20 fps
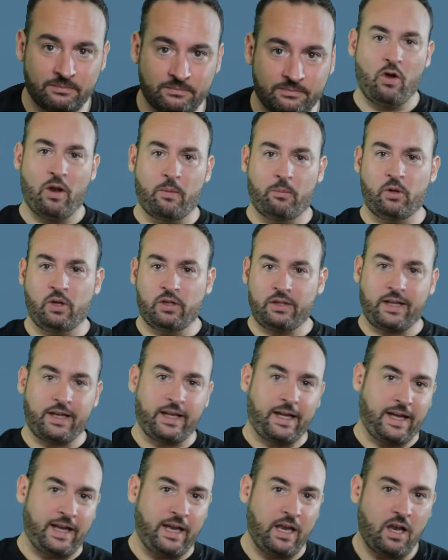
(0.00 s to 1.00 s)
Alright, but
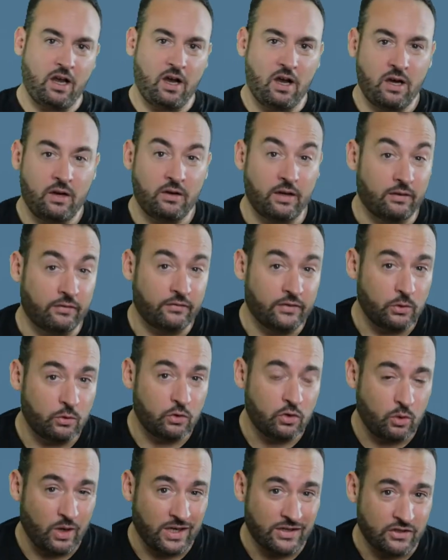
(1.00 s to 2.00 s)
here are a few
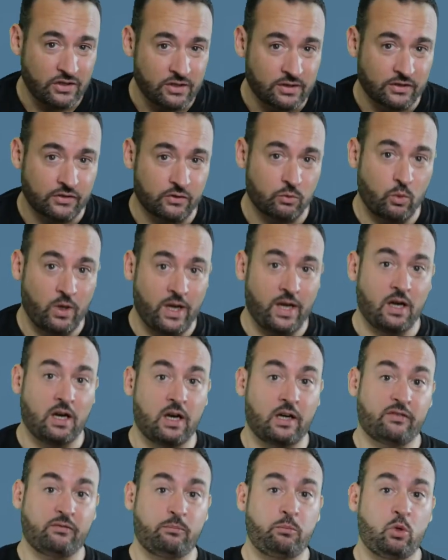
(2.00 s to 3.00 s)
questions where
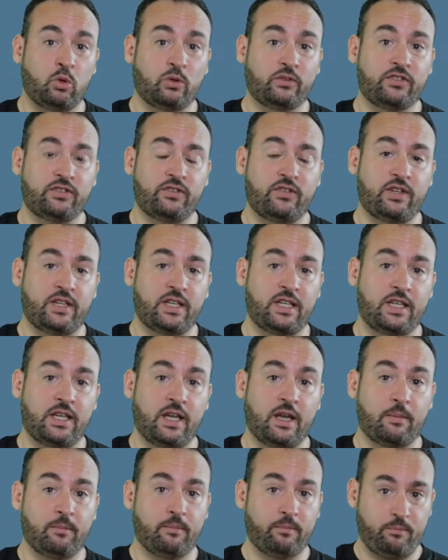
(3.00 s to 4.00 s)
I've put
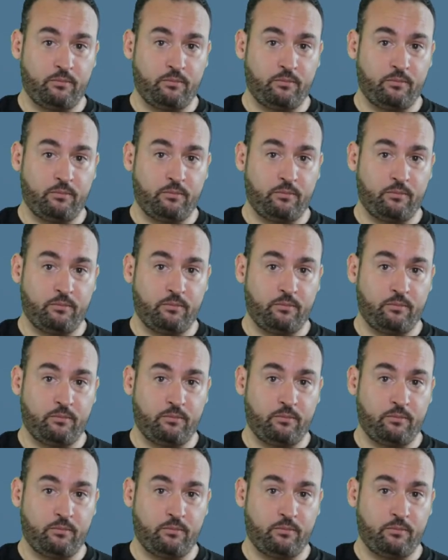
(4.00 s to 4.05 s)
the